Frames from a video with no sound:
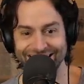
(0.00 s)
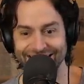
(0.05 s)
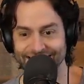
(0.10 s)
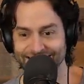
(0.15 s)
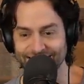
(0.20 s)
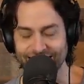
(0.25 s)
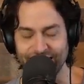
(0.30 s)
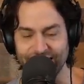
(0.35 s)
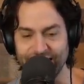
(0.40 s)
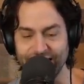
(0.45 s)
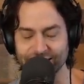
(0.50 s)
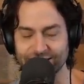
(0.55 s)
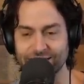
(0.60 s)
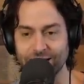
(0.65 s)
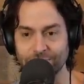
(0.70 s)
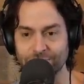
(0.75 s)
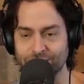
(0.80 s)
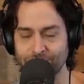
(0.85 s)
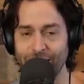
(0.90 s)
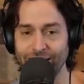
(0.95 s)
It's like I can't
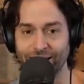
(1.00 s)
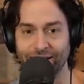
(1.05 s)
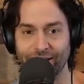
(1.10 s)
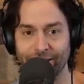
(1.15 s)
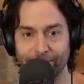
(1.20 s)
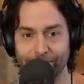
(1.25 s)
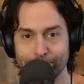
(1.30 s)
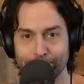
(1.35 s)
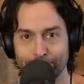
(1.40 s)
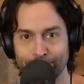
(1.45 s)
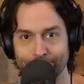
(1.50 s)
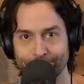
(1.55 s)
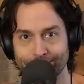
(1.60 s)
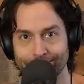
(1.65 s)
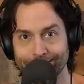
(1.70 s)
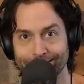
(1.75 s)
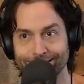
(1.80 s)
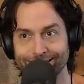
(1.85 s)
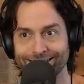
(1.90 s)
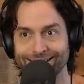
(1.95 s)
stop smelling it.
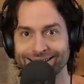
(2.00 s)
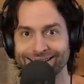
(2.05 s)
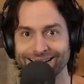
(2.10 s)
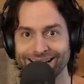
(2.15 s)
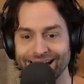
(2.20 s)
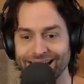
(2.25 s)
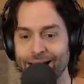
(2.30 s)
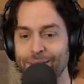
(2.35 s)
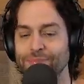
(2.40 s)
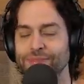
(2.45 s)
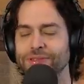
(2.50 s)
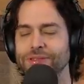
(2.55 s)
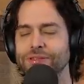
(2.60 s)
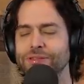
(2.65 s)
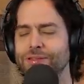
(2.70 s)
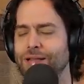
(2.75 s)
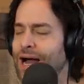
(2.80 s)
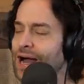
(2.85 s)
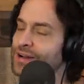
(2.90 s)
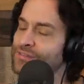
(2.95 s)
And I'm
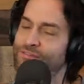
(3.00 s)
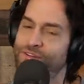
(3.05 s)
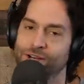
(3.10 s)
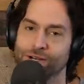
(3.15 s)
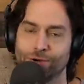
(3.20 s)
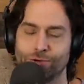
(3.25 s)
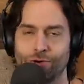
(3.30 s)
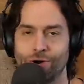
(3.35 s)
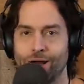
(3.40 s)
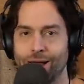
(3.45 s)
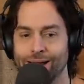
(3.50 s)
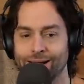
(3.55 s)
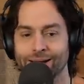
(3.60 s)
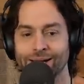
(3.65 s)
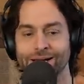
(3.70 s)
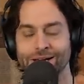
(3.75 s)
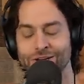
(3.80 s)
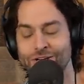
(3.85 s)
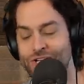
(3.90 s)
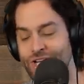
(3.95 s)
laughing, crying.
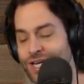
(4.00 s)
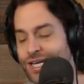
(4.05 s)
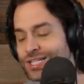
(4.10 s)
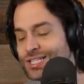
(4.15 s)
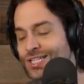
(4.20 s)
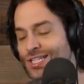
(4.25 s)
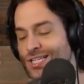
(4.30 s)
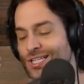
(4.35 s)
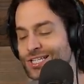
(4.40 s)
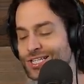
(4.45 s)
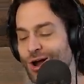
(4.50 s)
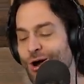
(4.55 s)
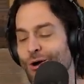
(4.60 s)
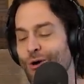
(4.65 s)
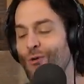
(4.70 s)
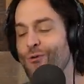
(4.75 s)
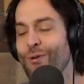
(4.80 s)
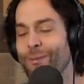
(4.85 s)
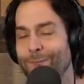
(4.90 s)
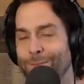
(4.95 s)
Shit is
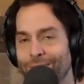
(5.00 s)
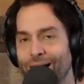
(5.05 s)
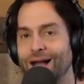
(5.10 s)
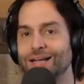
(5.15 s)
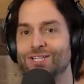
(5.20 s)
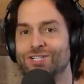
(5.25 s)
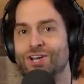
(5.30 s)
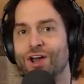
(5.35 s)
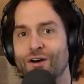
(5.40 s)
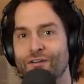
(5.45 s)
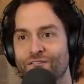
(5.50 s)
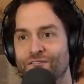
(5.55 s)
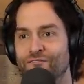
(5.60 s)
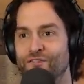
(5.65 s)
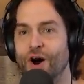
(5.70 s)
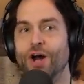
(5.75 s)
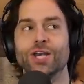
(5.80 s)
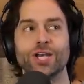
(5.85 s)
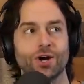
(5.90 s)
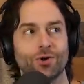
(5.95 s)
so much
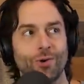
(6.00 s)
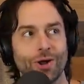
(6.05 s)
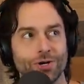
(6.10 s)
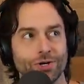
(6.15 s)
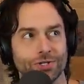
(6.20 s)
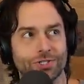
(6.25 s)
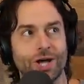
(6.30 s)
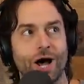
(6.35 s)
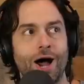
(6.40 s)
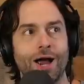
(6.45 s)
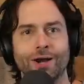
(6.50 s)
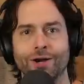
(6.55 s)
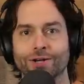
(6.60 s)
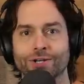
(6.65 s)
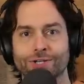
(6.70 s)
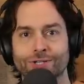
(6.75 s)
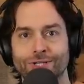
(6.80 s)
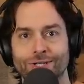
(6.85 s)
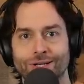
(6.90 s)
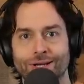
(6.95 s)
funnier when you're tired.
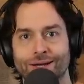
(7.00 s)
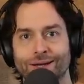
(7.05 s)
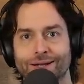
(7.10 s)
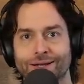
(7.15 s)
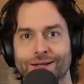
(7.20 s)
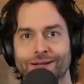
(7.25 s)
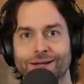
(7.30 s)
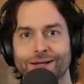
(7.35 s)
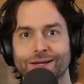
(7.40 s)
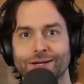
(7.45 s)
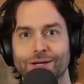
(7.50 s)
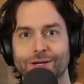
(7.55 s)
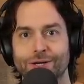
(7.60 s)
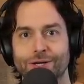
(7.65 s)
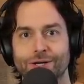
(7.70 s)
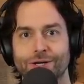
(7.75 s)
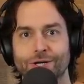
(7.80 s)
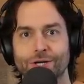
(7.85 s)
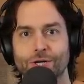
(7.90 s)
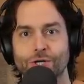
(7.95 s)

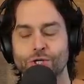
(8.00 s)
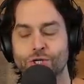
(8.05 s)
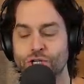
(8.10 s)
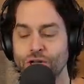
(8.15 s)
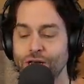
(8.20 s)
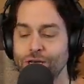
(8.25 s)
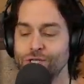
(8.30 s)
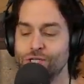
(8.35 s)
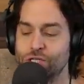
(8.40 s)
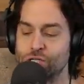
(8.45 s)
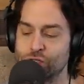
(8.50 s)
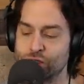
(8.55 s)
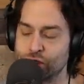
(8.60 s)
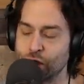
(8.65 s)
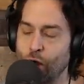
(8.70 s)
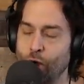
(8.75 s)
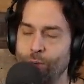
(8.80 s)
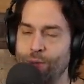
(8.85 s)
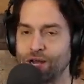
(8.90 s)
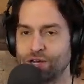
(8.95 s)
Shit is
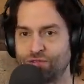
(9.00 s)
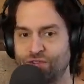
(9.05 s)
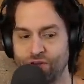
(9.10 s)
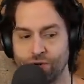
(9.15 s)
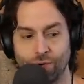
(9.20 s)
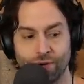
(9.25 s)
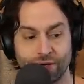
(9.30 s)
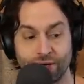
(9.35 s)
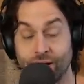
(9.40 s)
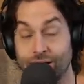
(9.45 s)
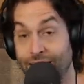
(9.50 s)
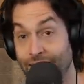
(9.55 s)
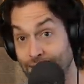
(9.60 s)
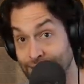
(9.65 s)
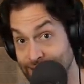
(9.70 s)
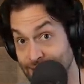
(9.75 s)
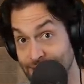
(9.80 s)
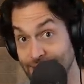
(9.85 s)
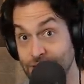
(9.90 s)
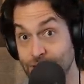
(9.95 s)
so much funnier when you're tired. And
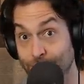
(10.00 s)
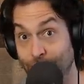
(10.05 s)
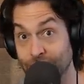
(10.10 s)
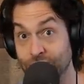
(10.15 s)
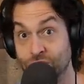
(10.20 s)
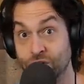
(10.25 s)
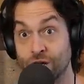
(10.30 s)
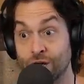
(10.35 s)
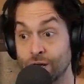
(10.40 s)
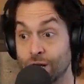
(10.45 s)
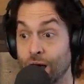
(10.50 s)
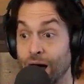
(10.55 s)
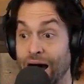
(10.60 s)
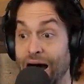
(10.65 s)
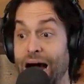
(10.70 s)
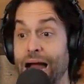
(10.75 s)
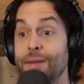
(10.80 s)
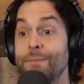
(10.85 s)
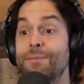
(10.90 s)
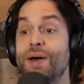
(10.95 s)
I'll tell you this much,
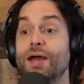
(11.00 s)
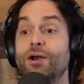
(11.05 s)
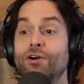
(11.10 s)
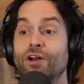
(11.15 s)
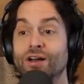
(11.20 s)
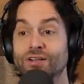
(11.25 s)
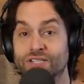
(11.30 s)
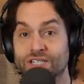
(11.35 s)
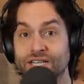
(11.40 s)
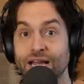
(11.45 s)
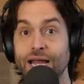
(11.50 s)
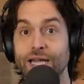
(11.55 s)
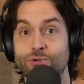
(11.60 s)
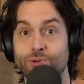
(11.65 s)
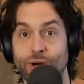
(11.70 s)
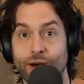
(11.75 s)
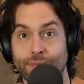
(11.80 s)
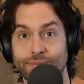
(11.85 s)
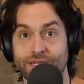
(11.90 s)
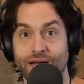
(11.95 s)
I'm better on stage
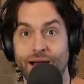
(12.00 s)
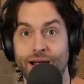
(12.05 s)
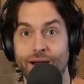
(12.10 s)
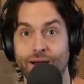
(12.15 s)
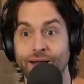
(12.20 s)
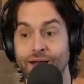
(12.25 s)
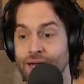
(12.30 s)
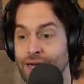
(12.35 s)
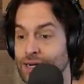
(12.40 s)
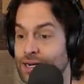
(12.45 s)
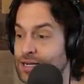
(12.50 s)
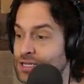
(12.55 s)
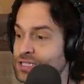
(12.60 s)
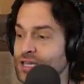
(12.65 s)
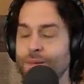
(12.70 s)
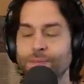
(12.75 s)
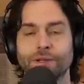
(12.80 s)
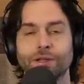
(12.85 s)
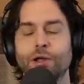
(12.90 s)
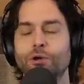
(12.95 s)
when I'm tired because
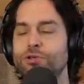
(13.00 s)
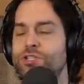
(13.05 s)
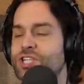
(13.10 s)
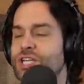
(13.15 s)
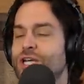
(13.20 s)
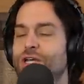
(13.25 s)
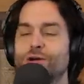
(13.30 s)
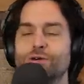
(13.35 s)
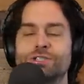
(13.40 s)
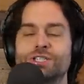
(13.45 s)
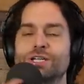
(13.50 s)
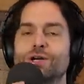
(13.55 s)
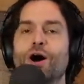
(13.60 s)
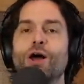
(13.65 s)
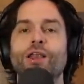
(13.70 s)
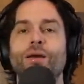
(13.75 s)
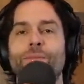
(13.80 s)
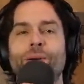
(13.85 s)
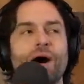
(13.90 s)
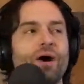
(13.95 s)
I'm loosey-goosey
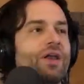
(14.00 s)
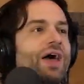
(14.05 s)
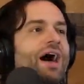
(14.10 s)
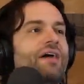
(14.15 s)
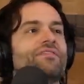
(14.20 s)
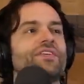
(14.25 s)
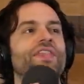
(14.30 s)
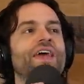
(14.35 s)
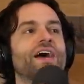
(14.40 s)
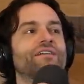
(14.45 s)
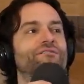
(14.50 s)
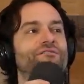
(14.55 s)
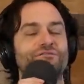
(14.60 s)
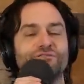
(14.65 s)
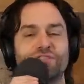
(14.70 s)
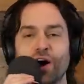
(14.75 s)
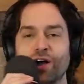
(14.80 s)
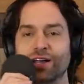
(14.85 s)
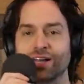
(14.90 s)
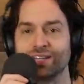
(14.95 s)
all about having that
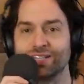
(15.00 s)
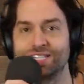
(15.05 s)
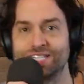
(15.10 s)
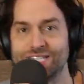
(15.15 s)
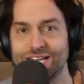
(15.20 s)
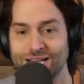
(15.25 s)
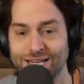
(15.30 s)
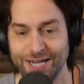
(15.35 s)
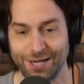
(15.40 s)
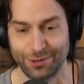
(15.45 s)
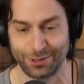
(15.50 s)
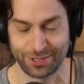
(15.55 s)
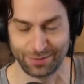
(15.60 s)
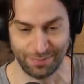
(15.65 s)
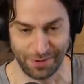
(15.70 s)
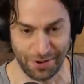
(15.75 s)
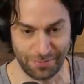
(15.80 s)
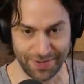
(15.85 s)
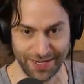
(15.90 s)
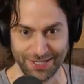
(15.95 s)
fucking silly goose
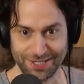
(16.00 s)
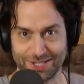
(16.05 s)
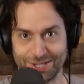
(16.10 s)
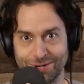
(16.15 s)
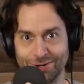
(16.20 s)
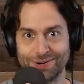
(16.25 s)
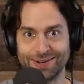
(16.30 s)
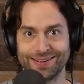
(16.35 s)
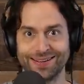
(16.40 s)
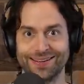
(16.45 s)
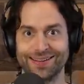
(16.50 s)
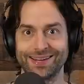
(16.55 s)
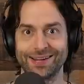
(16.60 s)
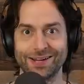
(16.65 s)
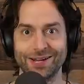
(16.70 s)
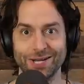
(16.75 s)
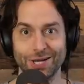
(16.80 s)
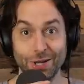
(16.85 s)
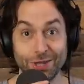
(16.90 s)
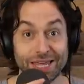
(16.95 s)
moment, dude.
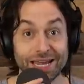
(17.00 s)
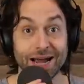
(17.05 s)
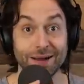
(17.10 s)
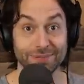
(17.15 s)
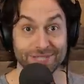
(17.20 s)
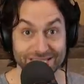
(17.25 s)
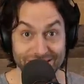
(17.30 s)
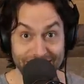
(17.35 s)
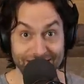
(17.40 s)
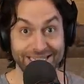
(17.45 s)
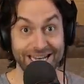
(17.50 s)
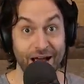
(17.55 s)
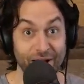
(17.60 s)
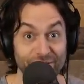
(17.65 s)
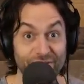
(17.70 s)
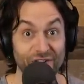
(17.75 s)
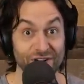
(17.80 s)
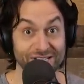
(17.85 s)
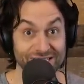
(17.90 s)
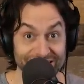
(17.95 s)
You think I'm down
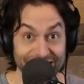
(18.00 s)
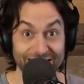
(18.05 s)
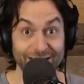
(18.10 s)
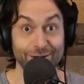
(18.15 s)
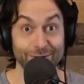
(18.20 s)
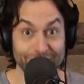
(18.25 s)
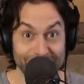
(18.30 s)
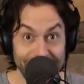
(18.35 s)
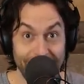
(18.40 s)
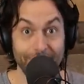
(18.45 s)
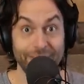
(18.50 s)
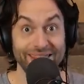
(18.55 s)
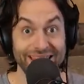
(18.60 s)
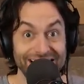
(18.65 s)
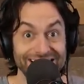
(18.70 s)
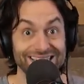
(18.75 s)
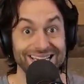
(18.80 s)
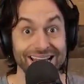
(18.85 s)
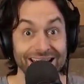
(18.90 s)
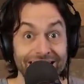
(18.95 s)
for a silly goose time and
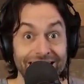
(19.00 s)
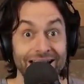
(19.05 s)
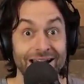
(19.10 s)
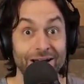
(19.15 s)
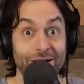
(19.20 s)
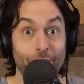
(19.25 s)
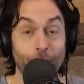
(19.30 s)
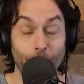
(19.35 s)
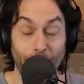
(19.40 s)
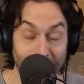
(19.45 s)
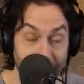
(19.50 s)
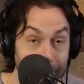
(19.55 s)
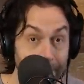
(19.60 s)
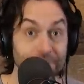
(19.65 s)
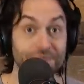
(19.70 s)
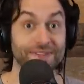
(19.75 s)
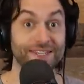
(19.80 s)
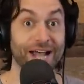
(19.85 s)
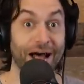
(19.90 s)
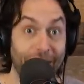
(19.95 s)
that's it? When
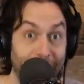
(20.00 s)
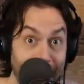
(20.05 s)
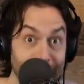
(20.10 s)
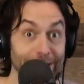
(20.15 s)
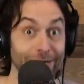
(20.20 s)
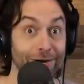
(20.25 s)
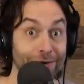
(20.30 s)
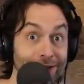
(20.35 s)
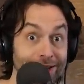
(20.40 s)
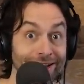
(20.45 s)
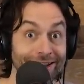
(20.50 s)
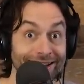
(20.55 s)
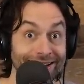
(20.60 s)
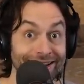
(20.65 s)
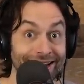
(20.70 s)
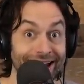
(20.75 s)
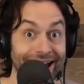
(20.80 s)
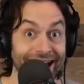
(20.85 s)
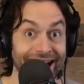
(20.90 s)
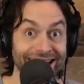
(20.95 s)
I'm tired
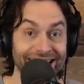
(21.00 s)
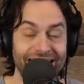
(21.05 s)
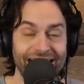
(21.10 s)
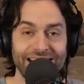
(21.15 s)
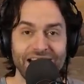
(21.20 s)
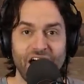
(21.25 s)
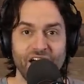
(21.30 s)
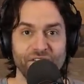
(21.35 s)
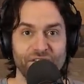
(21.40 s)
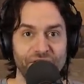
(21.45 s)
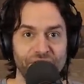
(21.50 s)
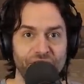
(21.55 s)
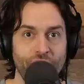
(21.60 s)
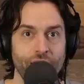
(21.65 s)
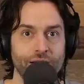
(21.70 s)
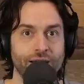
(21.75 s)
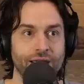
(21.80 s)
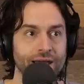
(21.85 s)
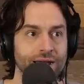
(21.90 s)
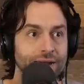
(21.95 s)
and I got
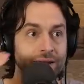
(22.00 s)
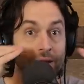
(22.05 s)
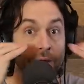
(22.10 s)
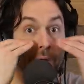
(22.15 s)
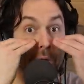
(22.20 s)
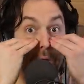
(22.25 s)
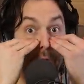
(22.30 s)
fucking